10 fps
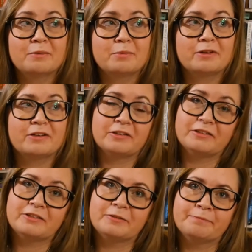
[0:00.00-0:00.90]

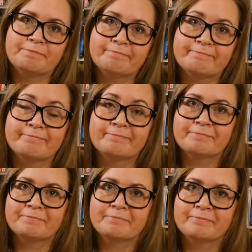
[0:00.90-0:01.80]
But
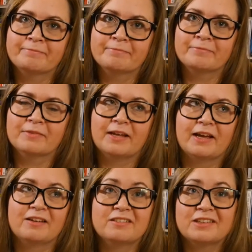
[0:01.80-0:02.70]

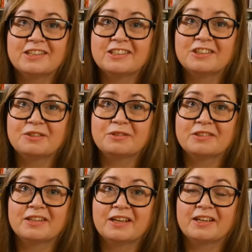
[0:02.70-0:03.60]
yeah it's
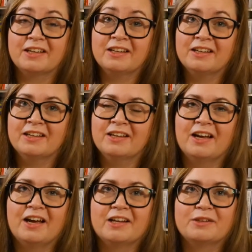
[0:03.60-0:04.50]
Tuesday.
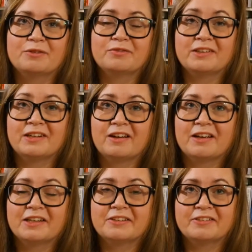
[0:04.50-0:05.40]
I don't feel
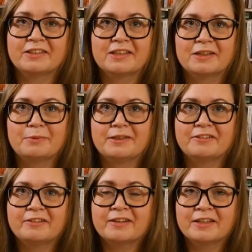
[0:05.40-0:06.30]
like drinking a
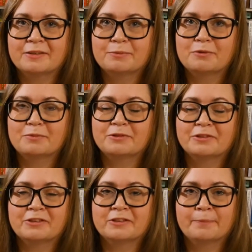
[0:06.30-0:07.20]
beer at the
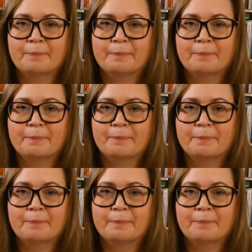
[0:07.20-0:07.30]
moment.